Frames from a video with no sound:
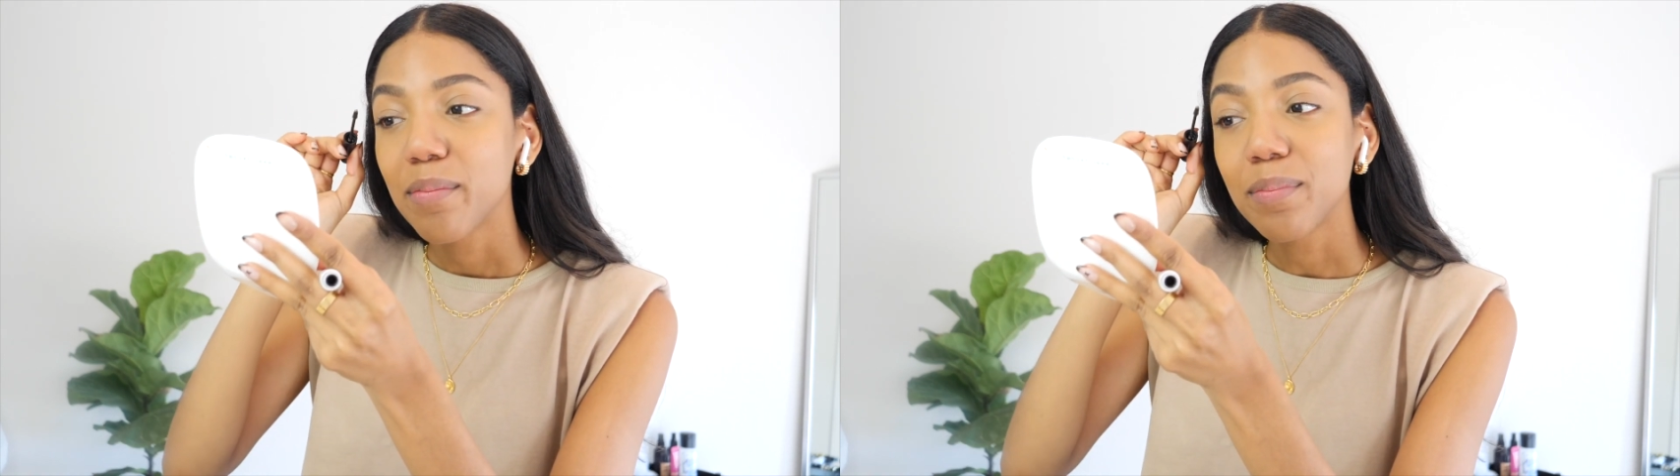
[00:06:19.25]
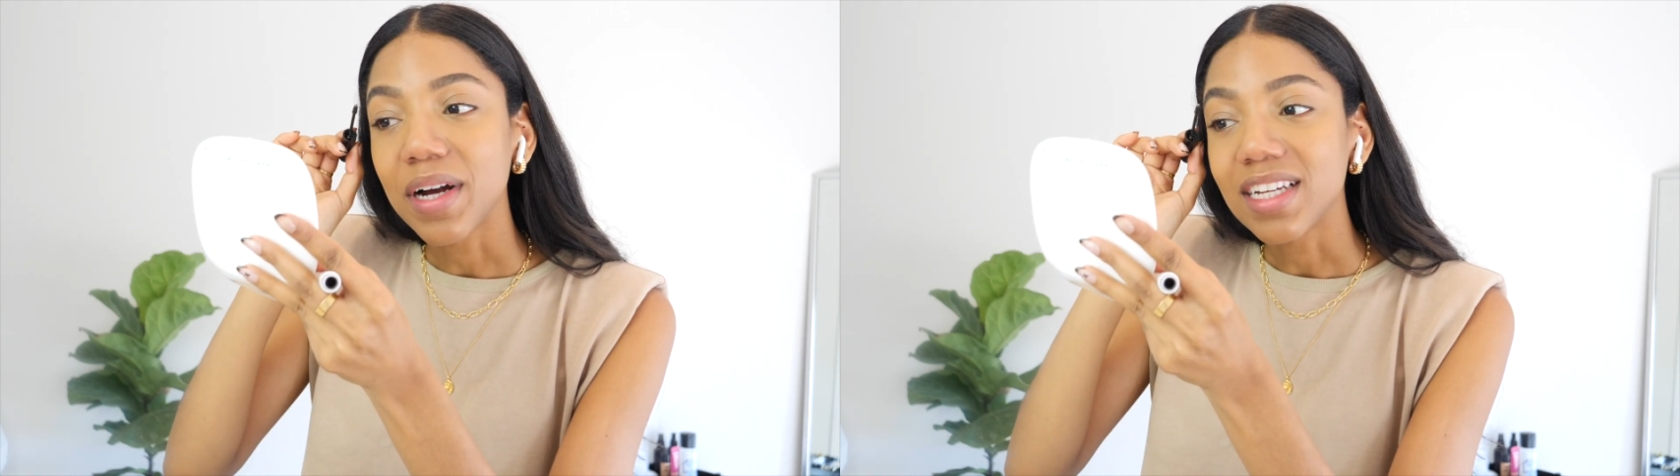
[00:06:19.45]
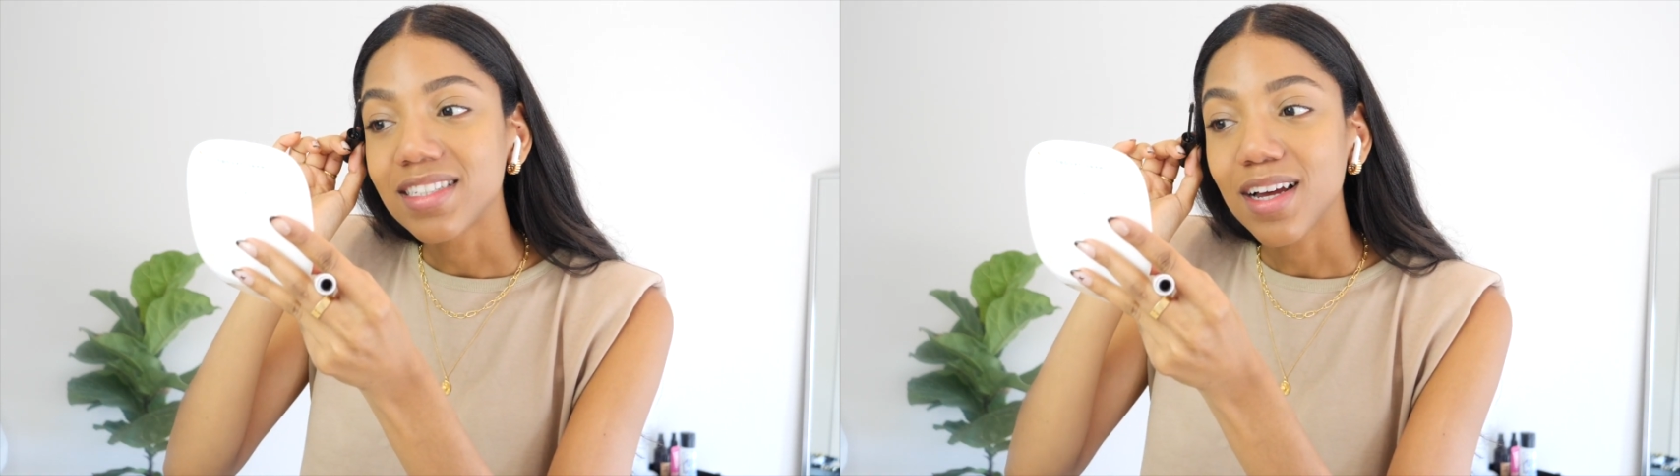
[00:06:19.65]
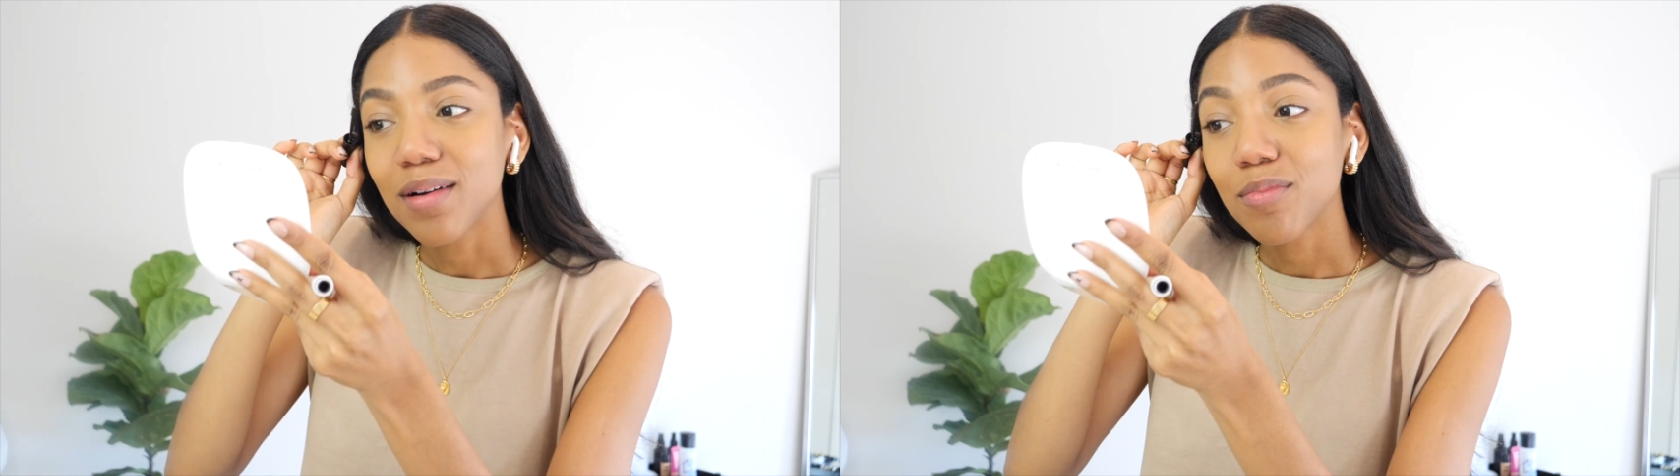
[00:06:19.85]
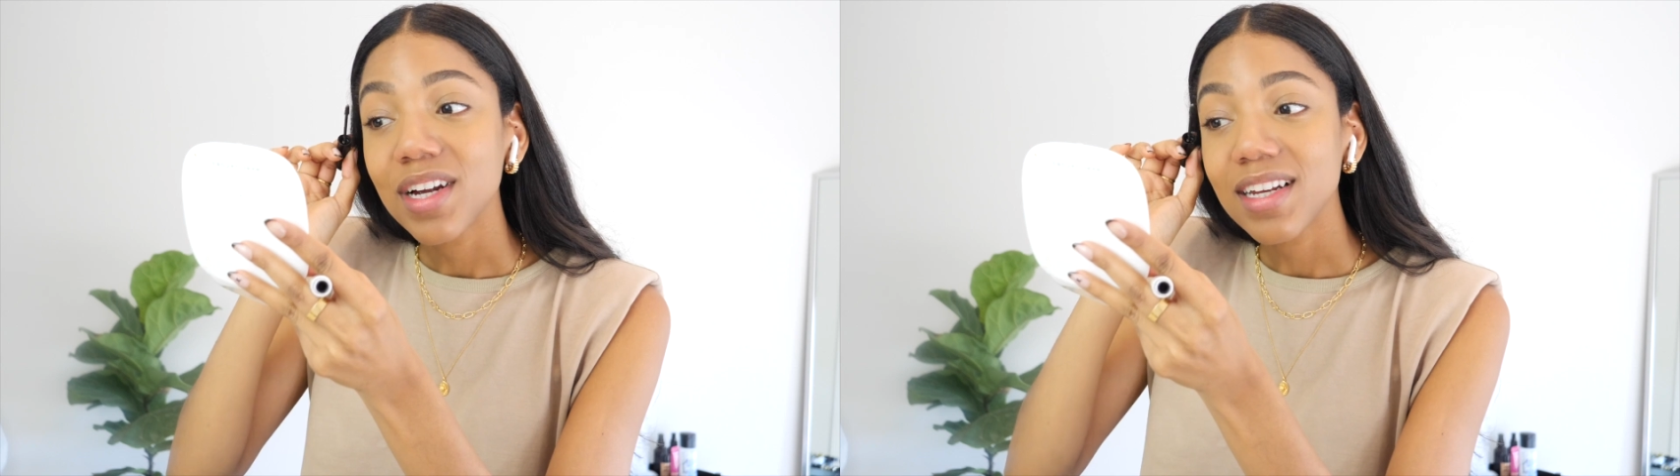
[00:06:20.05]
But
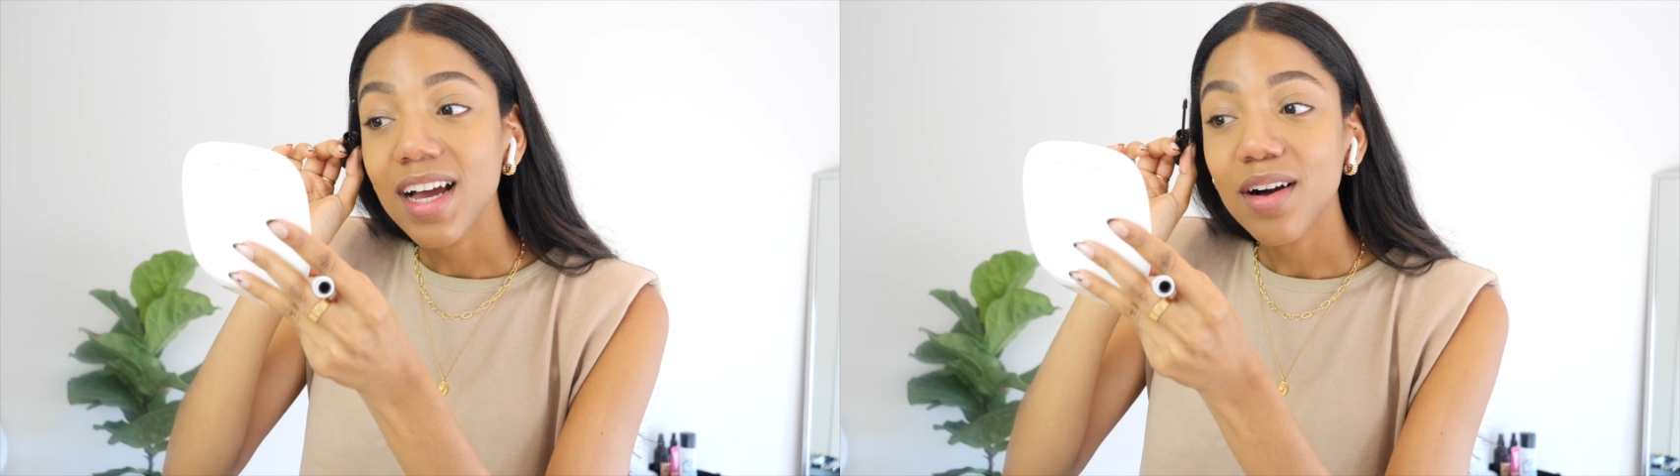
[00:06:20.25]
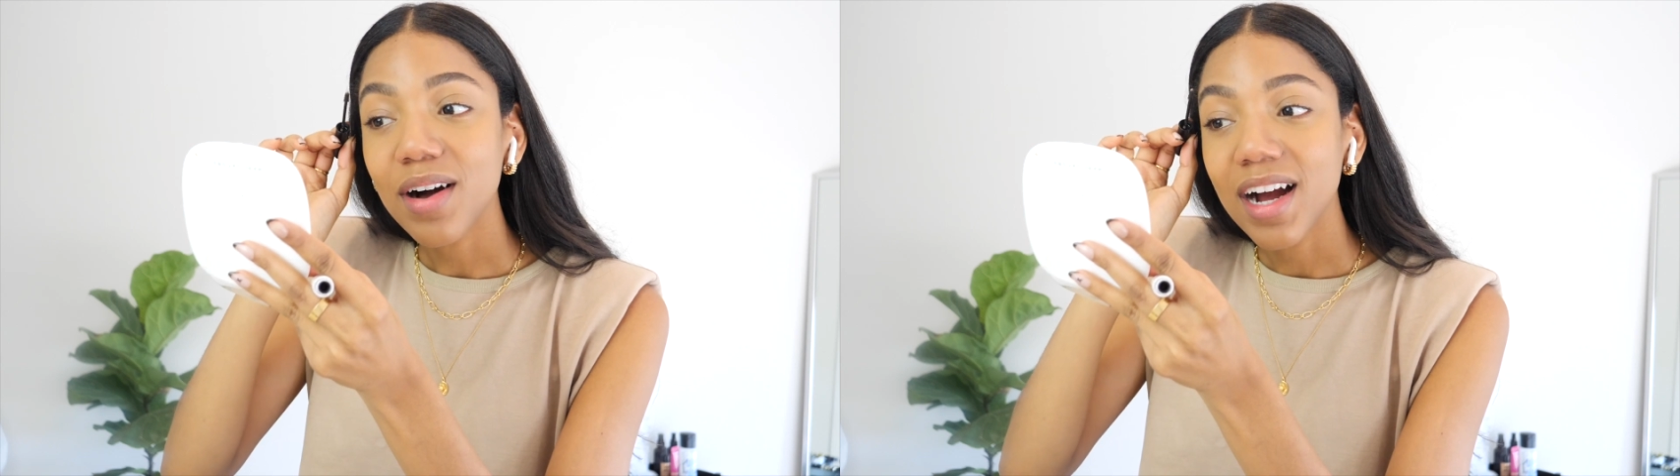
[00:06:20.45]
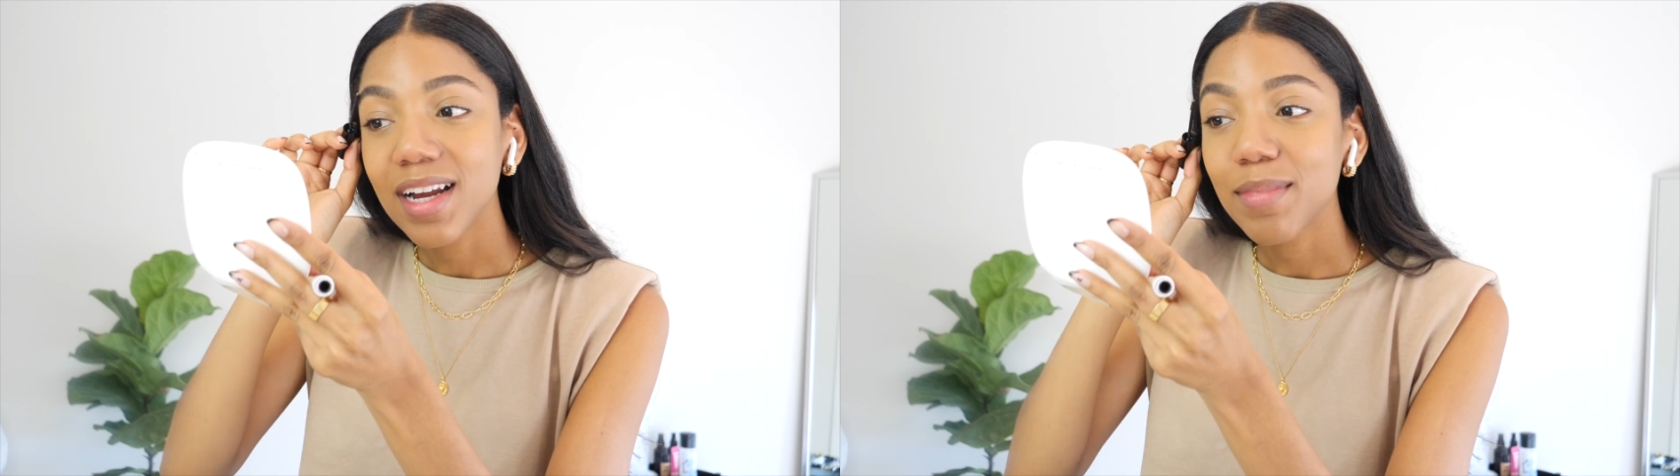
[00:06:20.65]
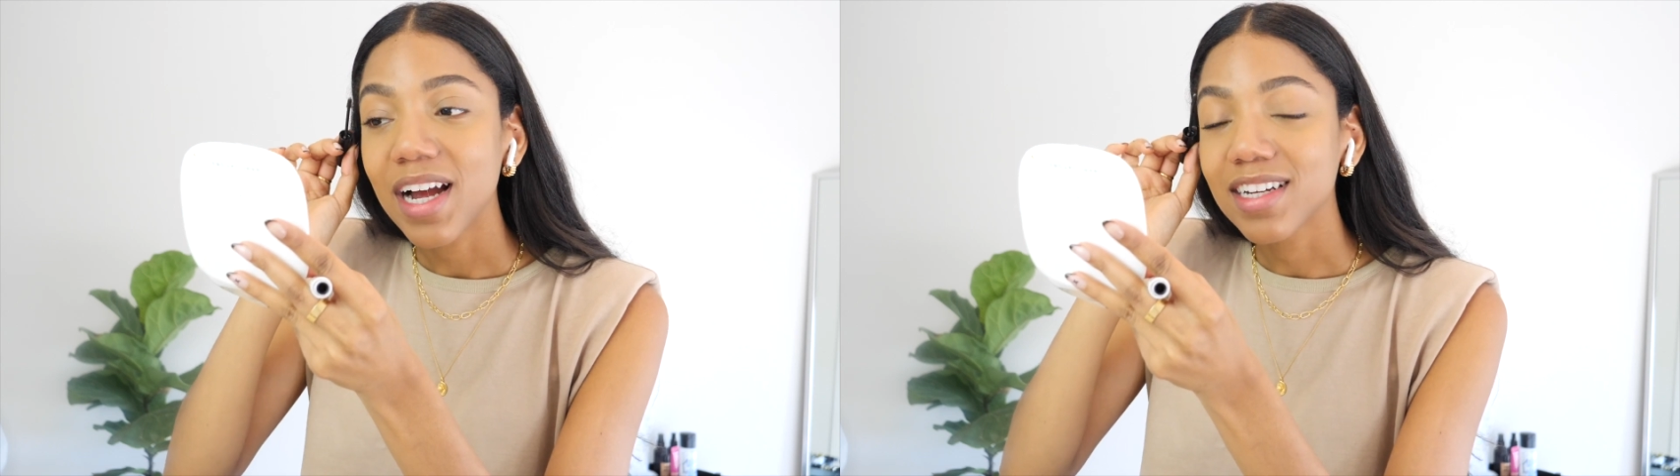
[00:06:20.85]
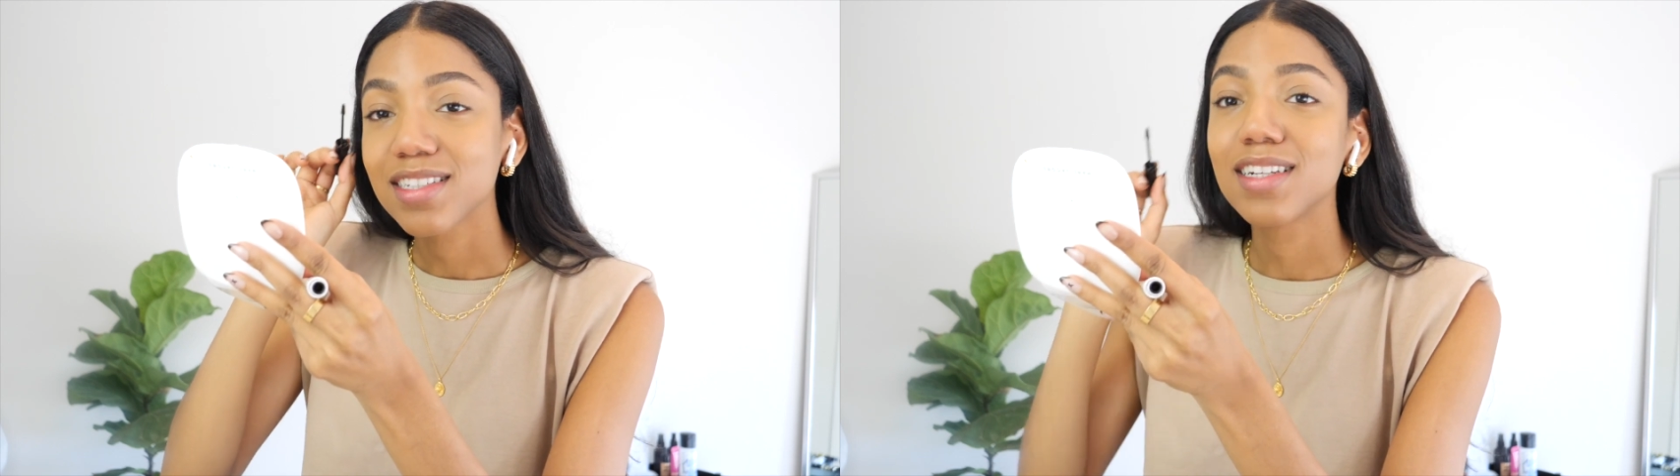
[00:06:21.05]
um, right now I'm
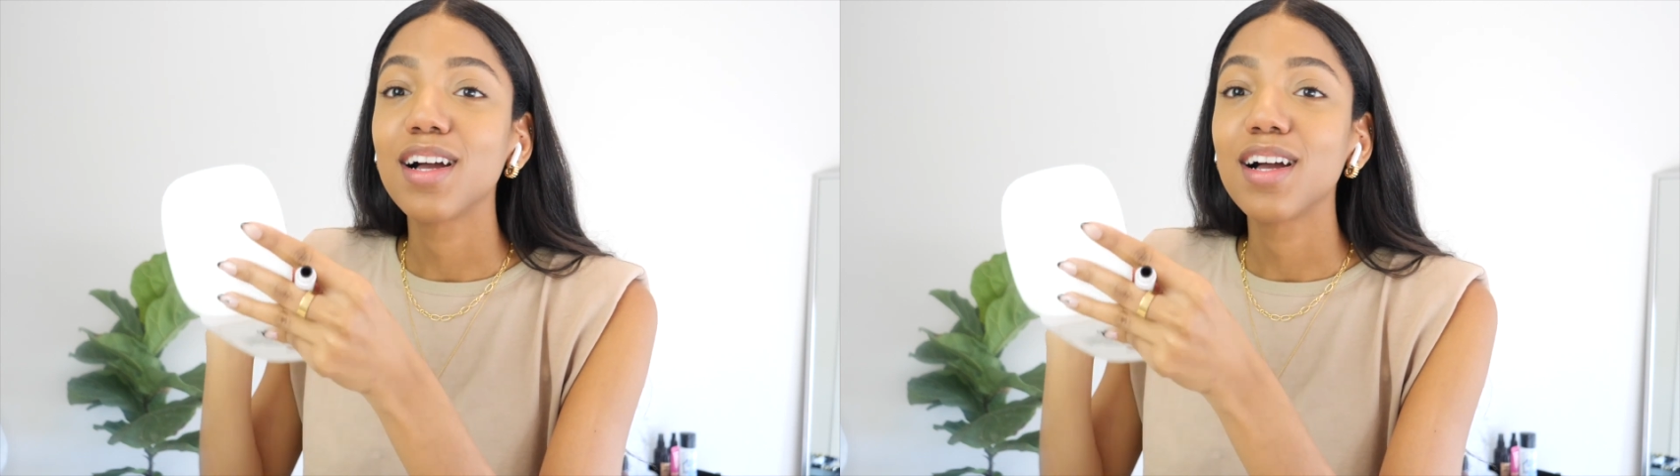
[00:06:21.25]
actually